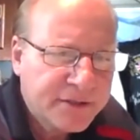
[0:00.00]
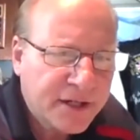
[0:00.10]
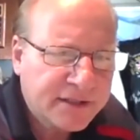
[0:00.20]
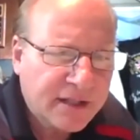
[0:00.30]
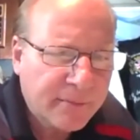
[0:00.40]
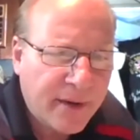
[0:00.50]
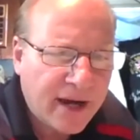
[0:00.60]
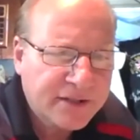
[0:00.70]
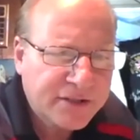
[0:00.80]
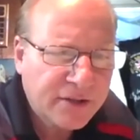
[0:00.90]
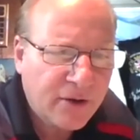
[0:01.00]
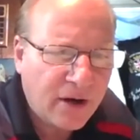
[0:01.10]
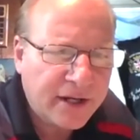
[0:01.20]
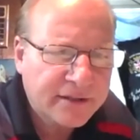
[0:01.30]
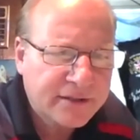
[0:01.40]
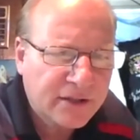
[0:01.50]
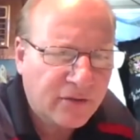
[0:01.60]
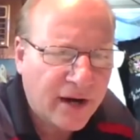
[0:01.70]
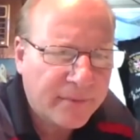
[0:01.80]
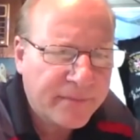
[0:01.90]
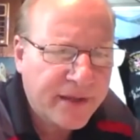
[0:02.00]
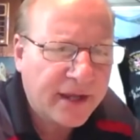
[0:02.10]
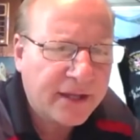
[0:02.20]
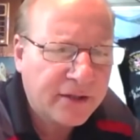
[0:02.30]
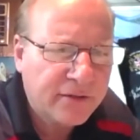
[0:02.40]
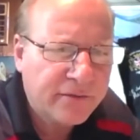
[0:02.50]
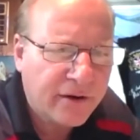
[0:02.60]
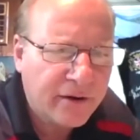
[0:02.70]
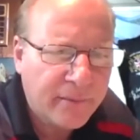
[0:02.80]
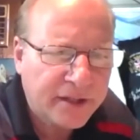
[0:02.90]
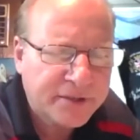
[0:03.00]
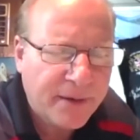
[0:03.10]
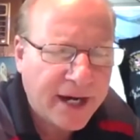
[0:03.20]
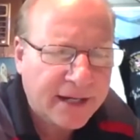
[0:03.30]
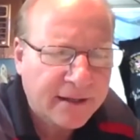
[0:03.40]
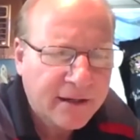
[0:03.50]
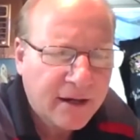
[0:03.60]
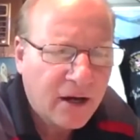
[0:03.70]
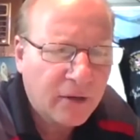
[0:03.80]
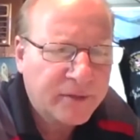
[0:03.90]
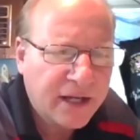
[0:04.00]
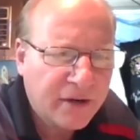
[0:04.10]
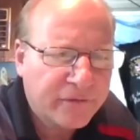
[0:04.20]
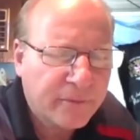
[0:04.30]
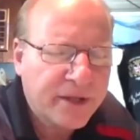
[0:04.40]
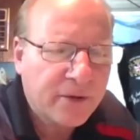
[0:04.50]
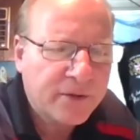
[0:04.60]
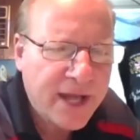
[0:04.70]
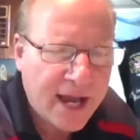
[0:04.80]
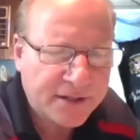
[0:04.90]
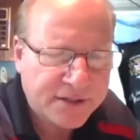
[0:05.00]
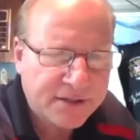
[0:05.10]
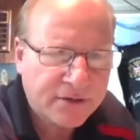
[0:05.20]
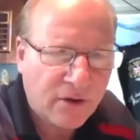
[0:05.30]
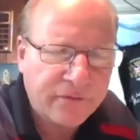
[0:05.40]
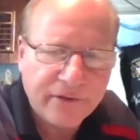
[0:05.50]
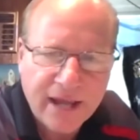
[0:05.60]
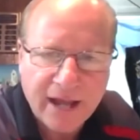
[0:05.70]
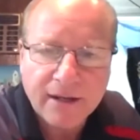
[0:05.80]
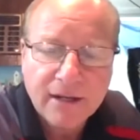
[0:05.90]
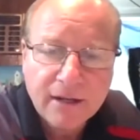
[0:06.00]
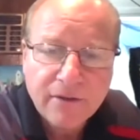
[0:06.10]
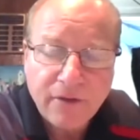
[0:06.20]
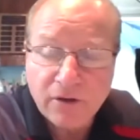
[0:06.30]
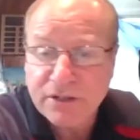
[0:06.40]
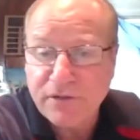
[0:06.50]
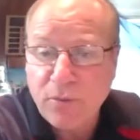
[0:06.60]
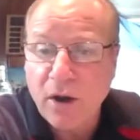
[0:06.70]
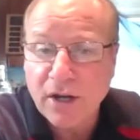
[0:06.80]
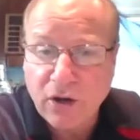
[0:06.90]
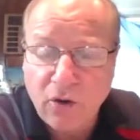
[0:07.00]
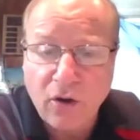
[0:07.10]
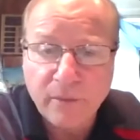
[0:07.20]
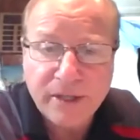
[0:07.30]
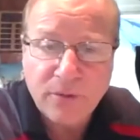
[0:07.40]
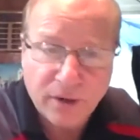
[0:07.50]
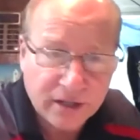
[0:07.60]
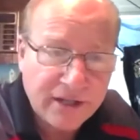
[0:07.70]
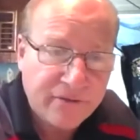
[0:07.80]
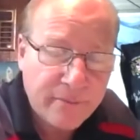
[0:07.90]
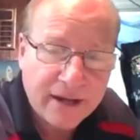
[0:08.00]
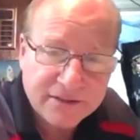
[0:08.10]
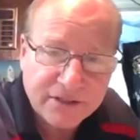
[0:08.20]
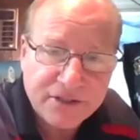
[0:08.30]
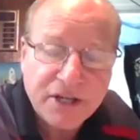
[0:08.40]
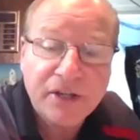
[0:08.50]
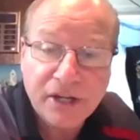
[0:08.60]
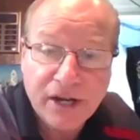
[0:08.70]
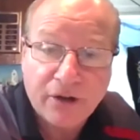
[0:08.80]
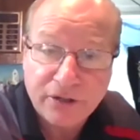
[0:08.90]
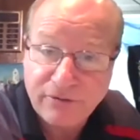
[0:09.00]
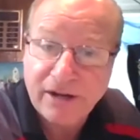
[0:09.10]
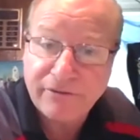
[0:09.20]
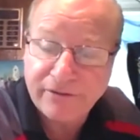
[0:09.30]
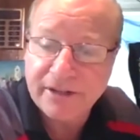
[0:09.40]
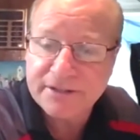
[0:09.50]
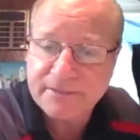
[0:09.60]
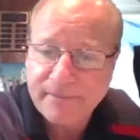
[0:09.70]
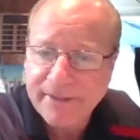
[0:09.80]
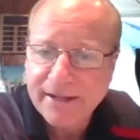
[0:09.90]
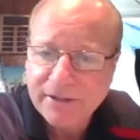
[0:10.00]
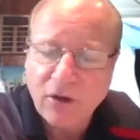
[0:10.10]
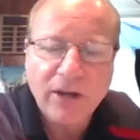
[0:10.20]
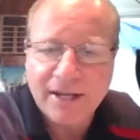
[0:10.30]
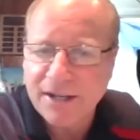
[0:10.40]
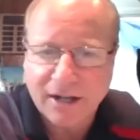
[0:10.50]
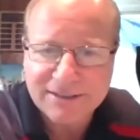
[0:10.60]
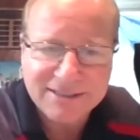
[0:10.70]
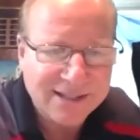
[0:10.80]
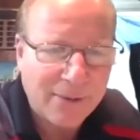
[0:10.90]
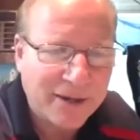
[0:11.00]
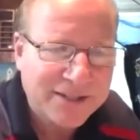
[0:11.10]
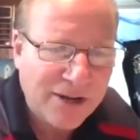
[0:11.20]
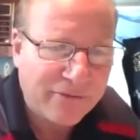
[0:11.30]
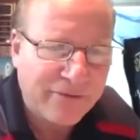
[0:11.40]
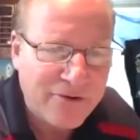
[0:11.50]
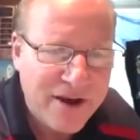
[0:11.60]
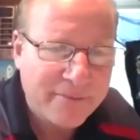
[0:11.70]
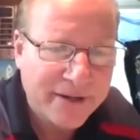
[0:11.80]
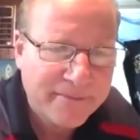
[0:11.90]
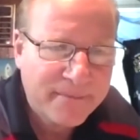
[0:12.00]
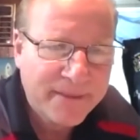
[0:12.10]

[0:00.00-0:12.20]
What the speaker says: Just inboxed you on Instagram. Thank you very much, Mike. Hope to hear from you. Yes, don't forget. Folks, if you want to call me, you want to leave a message, here you go. You ready for this? Don't get nuts. It's not my cell phone number.